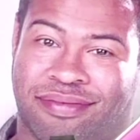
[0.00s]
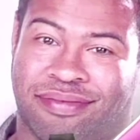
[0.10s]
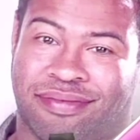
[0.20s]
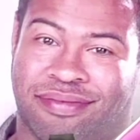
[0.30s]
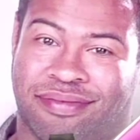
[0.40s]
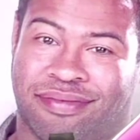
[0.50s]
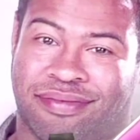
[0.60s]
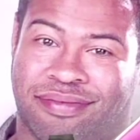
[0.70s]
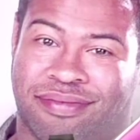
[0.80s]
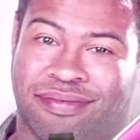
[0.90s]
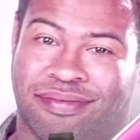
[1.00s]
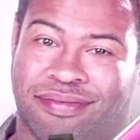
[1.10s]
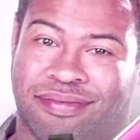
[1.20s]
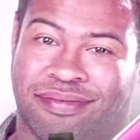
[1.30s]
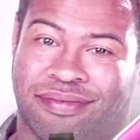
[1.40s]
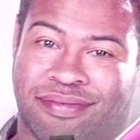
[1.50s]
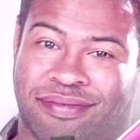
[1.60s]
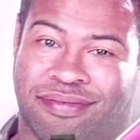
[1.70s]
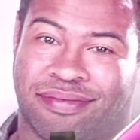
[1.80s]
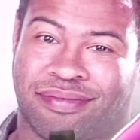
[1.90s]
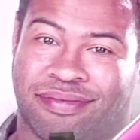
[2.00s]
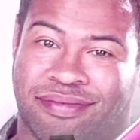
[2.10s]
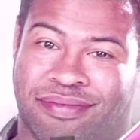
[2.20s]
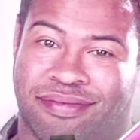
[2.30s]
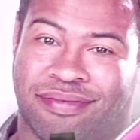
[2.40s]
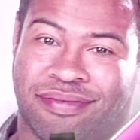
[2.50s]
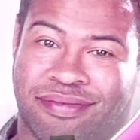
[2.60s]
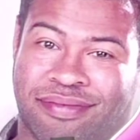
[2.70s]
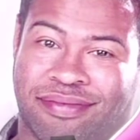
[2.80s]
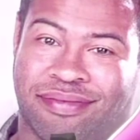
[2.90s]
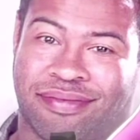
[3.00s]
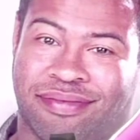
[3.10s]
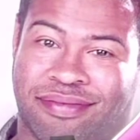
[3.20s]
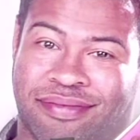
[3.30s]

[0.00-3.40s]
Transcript: The person shown says nothing.